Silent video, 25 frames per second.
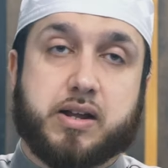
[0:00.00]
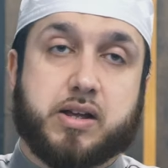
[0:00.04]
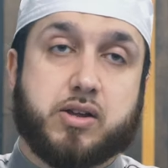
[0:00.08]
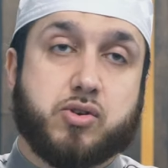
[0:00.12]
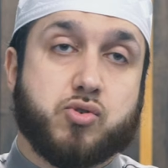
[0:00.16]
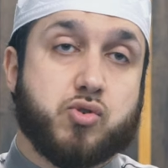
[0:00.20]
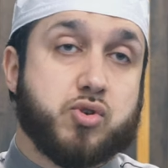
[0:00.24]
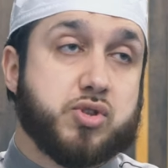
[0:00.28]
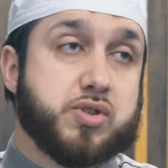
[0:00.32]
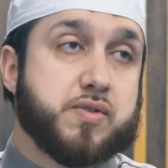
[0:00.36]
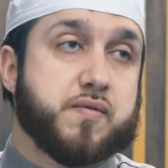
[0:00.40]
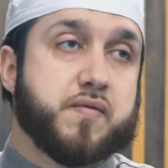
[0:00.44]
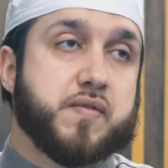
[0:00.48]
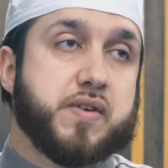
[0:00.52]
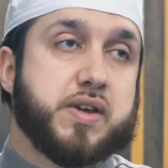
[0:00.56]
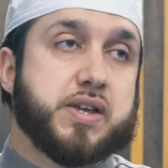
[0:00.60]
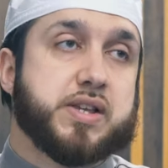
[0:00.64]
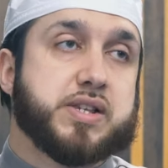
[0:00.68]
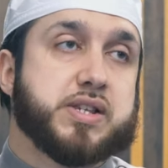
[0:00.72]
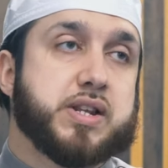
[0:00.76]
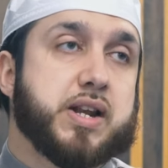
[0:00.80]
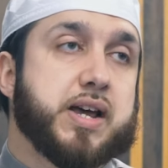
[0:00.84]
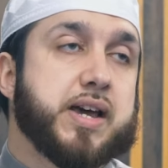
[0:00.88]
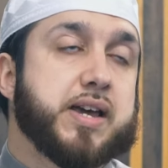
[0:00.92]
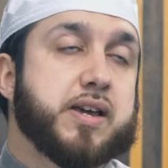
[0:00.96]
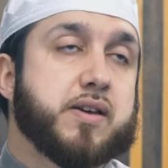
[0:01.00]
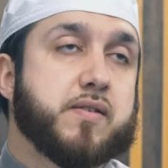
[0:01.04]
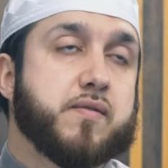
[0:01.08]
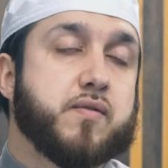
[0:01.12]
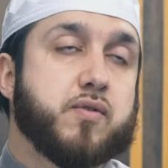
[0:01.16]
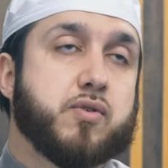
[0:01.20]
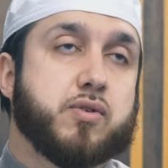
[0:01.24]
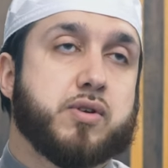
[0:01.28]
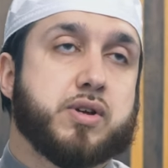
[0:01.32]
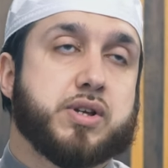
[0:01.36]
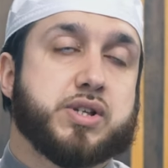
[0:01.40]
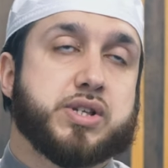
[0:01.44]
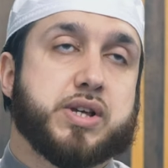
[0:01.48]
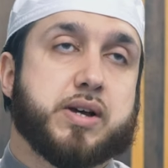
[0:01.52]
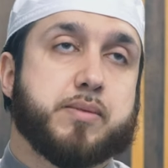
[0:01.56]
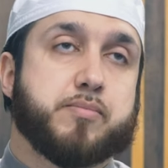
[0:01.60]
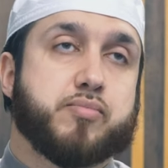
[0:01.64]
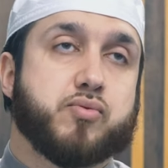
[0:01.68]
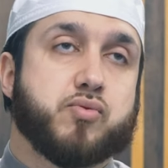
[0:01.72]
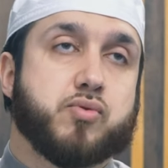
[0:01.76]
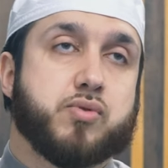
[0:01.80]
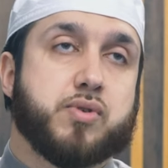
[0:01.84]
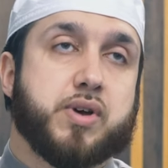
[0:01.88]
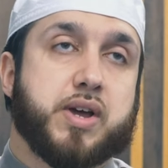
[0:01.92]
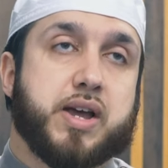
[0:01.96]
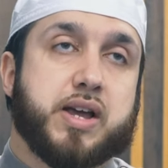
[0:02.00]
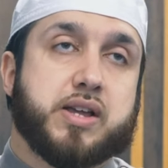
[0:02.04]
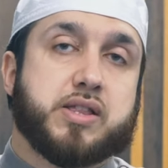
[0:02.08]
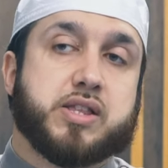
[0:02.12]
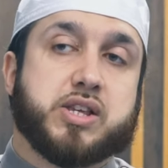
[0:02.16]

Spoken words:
lutf is like, for example,